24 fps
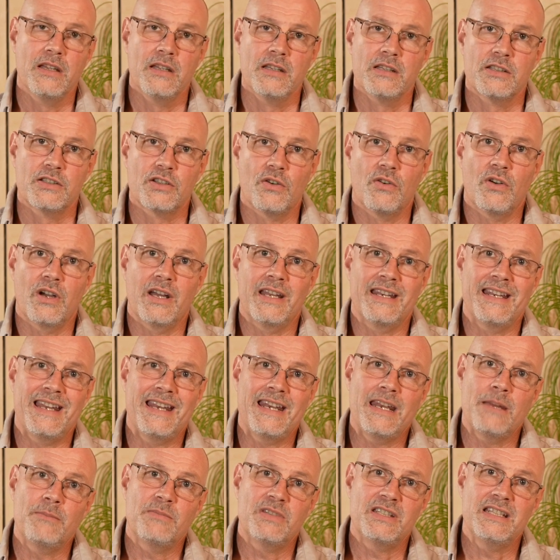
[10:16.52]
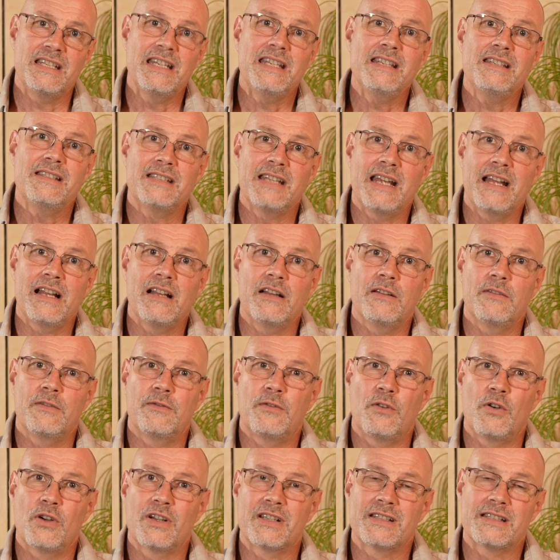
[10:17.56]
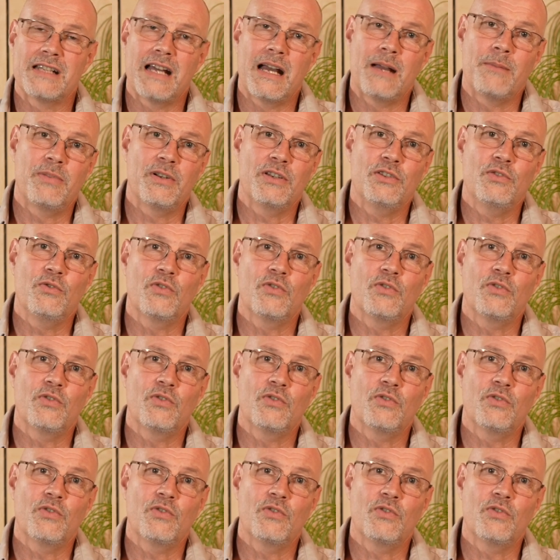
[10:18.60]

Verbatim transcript: So an NMC cell, for example,